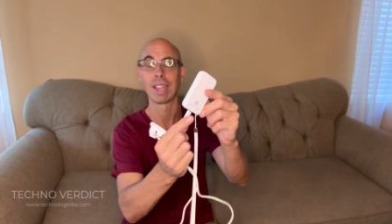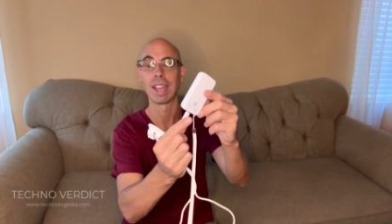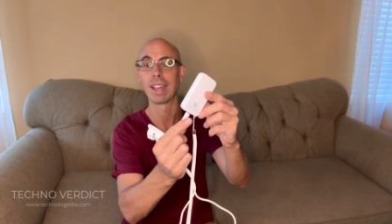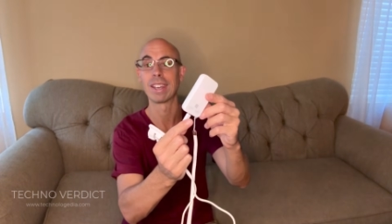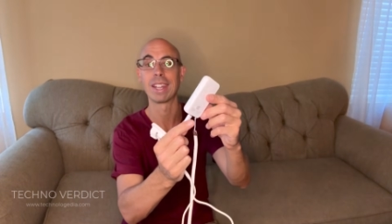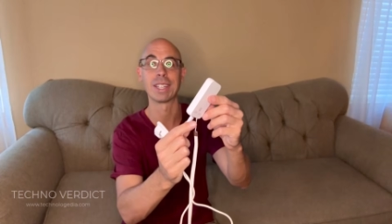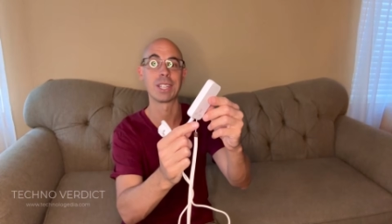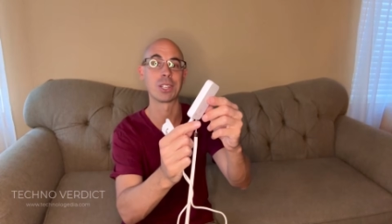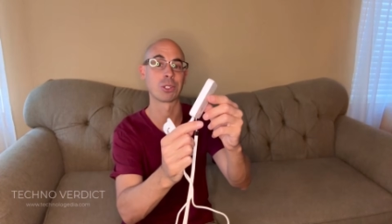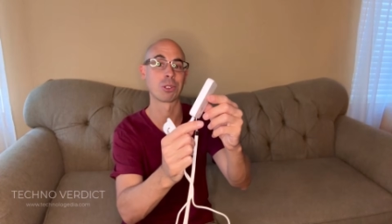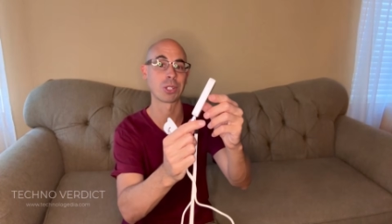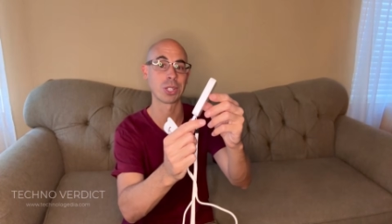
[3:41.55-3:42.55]
and the
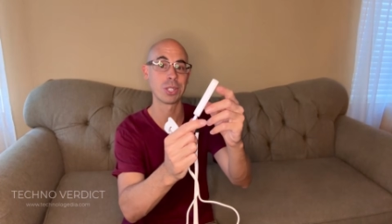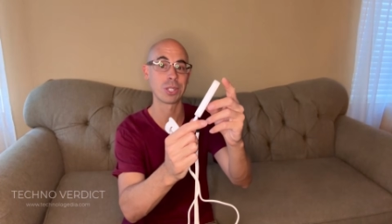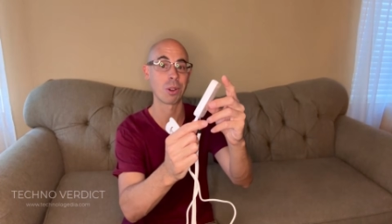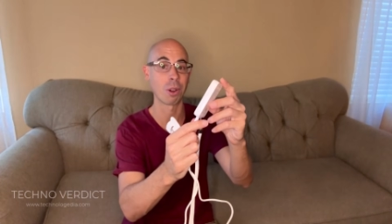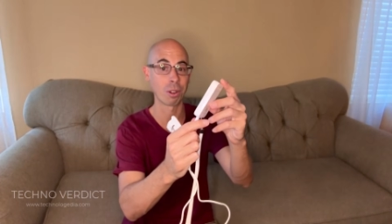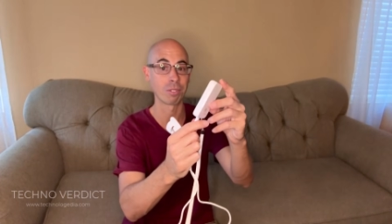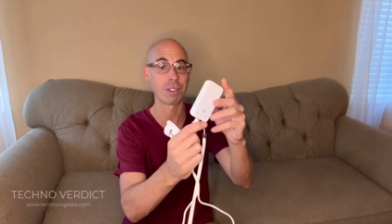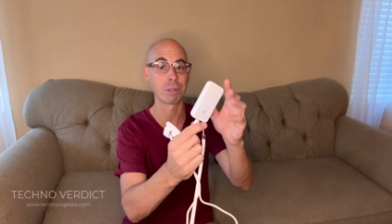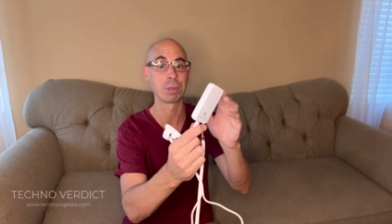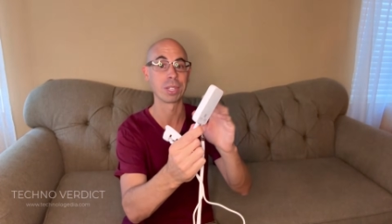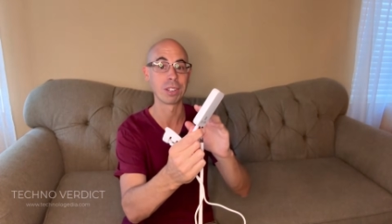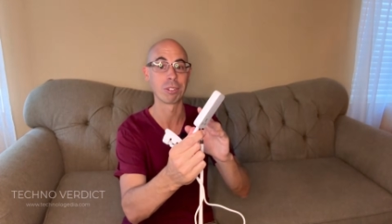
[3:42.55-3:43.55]
instructions are very
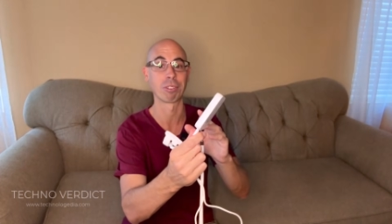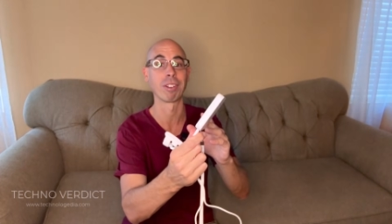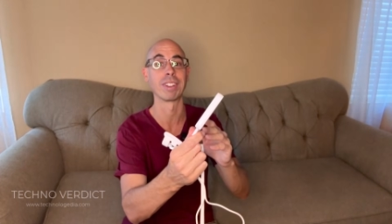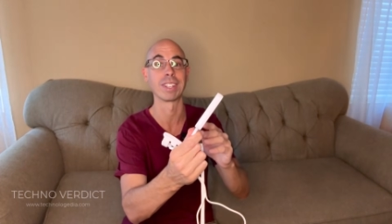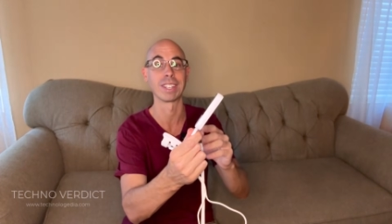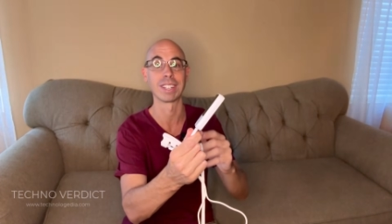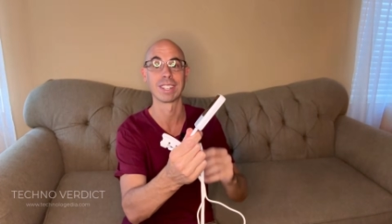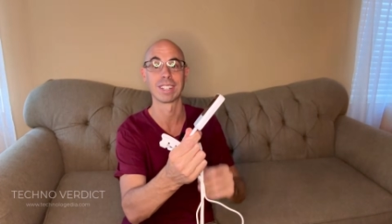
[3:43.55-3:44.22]
beginner friendly.